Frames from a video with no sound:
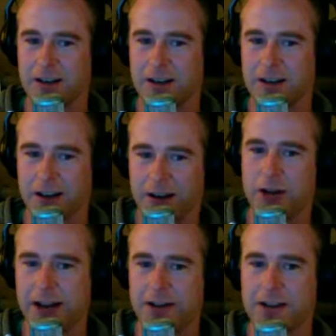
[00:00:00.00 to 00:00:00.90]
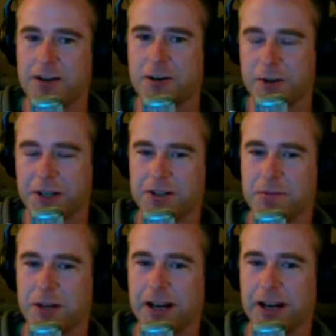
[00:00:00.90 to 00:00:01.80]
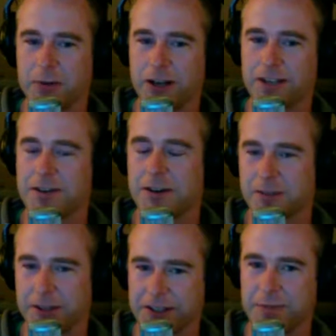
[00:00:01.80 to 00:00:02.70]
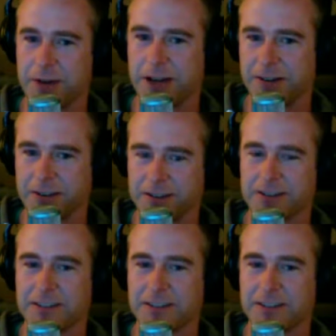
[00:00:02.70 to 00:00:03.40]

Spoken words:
Brienne, her picture's black and white, so I don't think she matters.